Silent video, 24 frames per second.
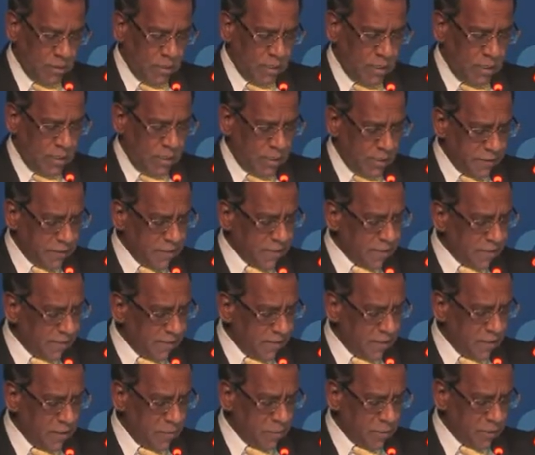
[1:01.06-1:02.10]
It is
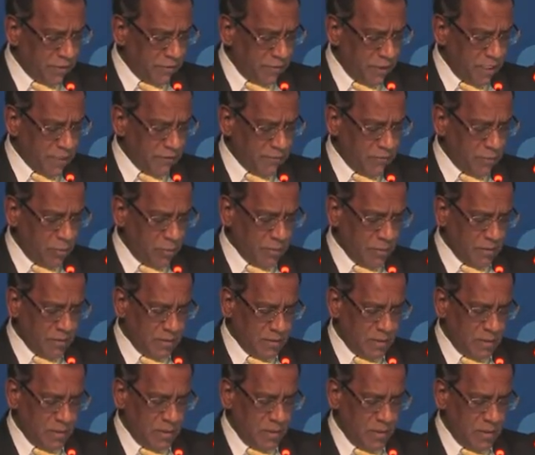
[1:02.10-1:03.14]
indeed a privilege for me
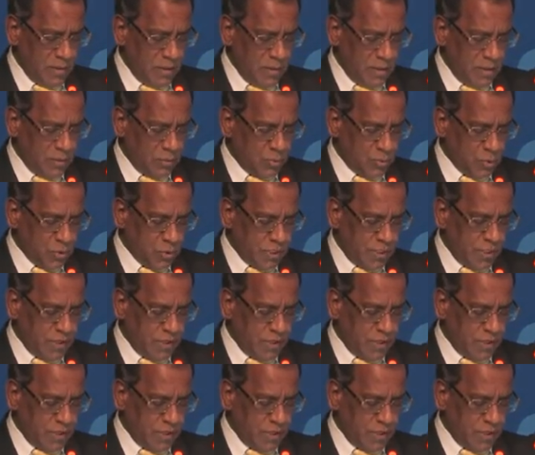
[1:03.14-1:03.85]
to share